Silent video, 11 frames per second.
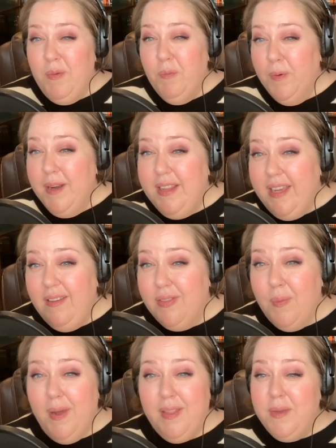when really
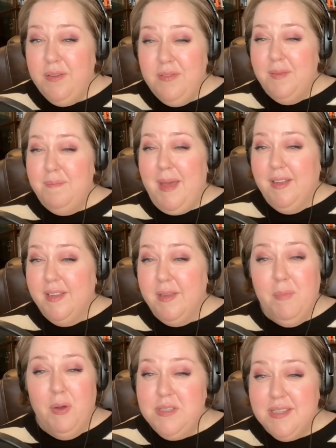the way that we use it medically
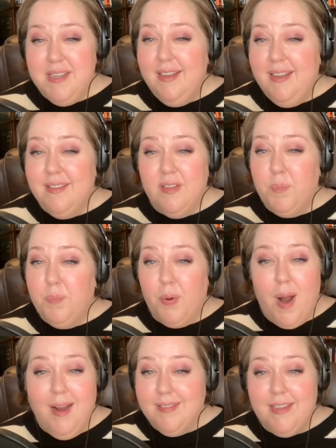mostly is as a
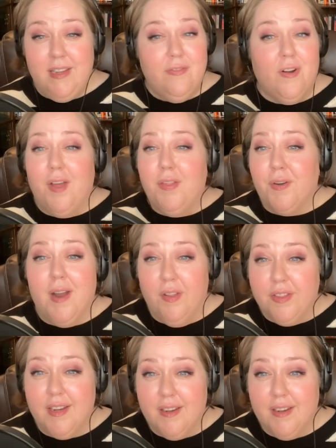proxy for other health